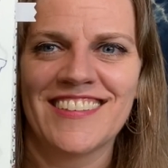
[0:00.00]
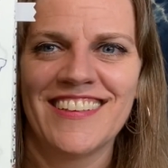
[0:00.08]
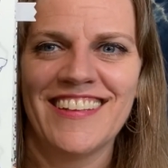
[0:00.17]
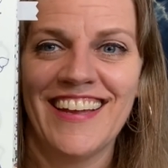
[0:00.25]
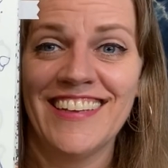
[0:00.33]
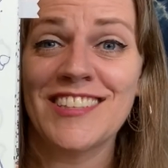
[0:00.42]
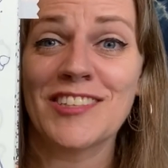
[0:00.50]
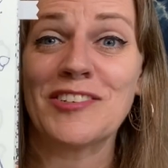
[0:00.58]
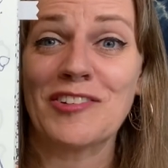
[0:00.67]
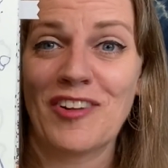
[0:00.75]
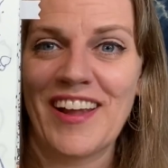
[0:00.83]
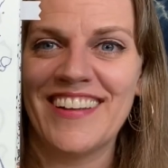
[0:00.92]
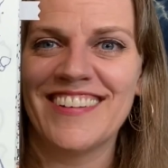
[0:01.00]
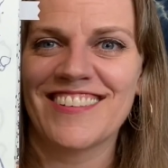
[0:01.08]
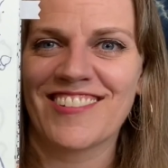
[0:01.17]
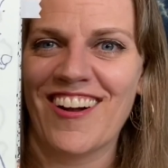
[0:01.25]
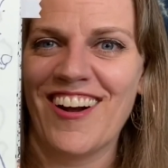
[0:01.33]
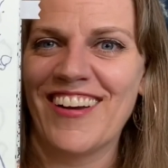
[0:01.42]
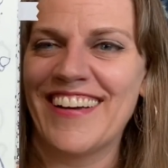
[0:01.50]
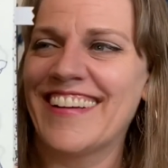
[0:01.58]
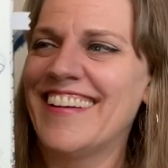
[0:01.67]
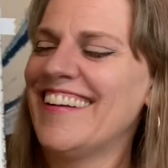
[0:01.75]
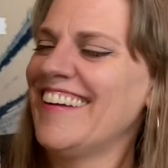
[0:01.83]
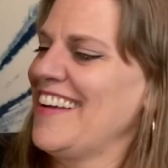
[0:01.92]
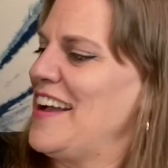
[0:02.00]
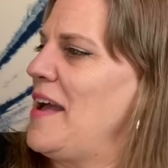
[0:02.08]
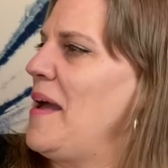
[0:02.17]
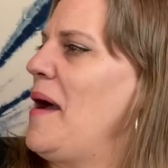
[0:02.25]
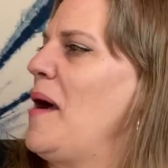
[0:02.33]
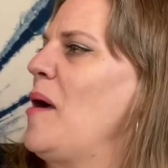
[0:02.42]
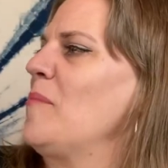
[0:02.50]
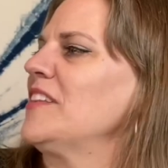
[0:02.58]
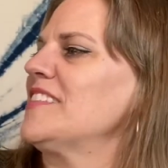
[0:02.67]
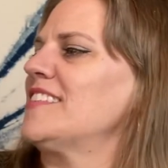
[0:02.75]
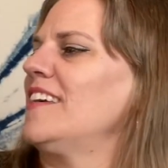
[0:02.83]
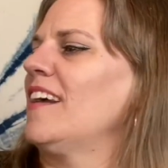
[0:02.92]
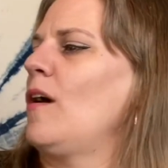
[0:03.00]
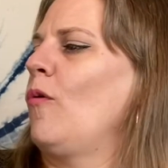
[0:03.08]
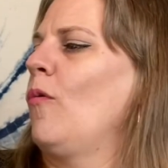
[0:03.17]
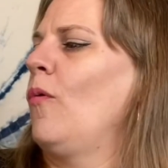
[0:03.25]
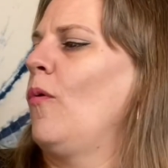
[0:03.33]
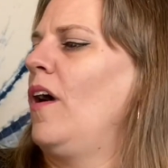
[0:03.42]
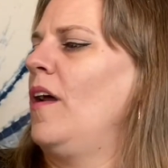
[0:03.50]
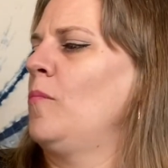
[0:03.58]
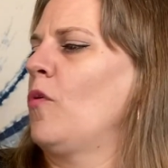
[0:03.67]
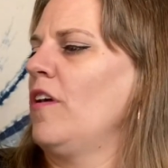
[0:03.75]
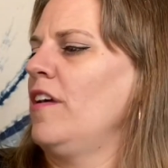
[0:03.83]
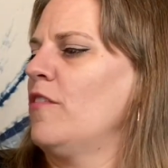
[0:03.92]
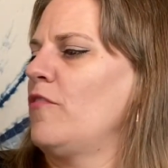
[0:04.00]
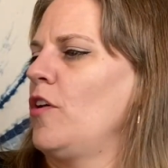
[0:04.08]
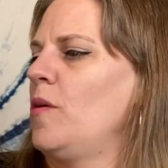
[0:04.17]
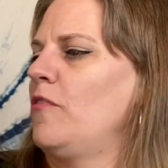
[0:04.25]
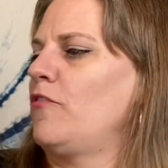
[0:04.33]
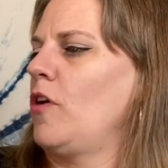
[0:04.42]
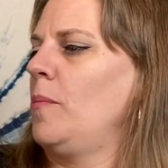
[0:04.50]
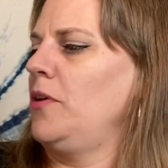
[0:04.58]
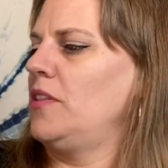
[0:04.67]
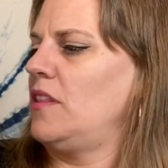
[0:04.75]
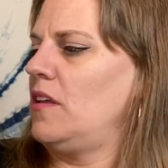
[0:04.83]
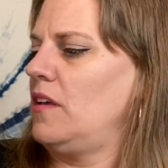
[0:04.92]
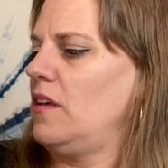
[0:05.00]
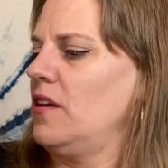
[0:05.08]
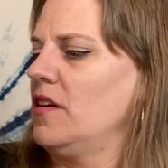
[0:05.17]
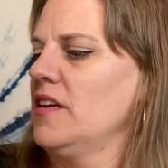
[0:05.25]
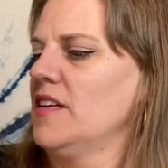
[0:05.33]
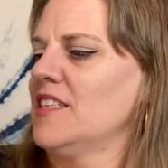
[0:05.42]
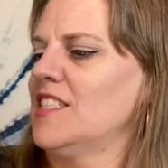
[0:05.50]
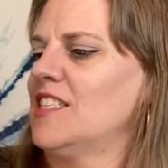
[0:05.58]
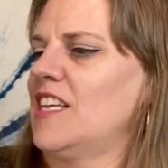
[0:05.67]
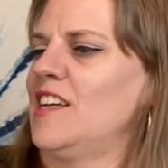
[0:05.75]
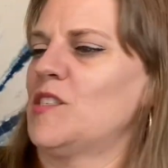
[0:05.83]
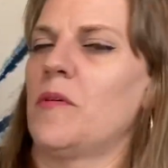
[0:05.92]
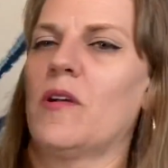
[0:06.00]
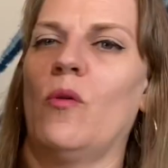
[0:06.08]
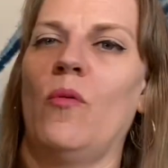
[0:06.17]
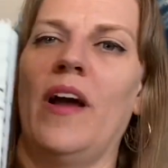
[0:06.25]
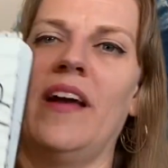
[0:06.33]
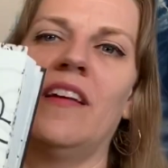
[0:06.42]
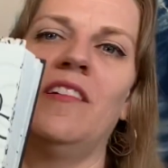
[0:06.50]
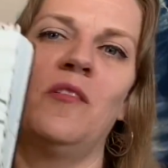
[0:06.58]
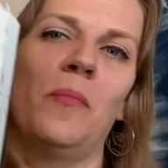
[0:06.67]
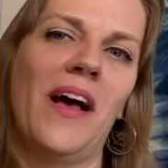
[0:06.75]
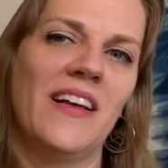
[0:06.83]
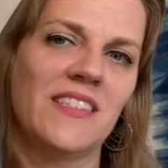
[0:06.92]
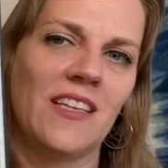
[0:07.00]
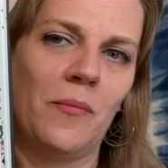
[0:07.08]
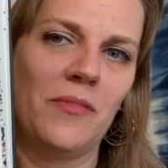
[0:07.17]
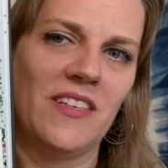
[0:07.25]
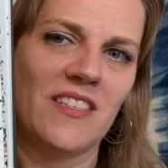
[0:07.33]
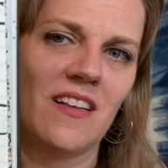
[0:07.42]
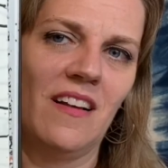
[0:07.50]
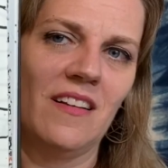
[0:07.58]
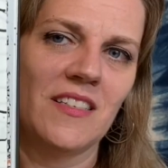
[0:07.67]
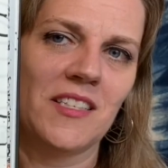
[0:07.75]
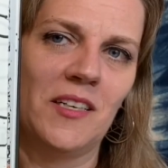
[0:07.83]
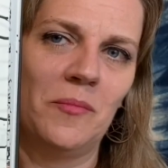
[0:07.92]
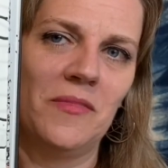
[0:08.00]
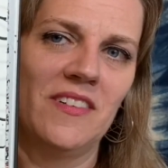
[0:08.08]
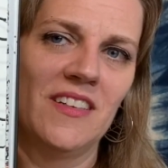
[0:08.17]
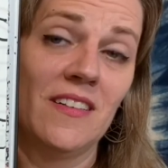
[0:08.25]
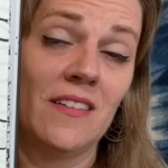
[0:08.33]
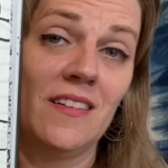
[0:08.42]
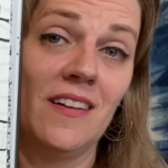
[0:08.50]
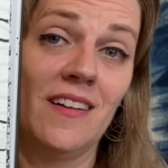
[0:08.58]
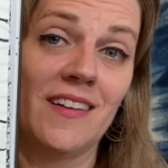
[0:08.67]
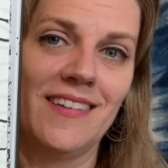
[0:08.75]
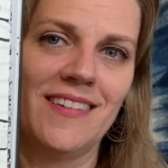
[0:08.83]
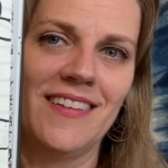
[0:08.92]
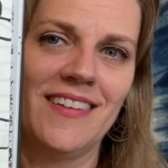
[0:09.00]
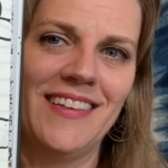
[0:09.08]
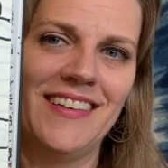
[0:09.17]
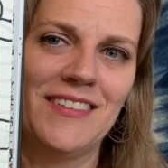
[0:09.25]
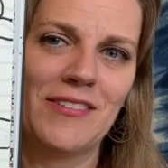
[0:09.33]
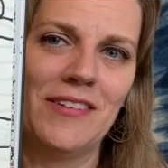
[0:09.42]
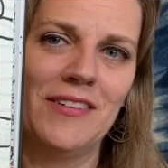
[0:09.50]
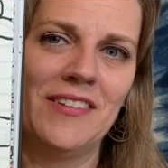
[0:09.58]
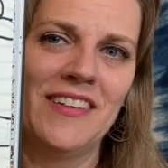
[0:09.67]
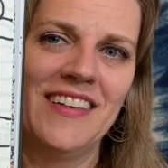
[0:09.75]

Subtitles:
It's a great drawing. Let's see, I got one more here for you before I put the sketchbook away. Couldn't pass up this awesome Naga that he drew.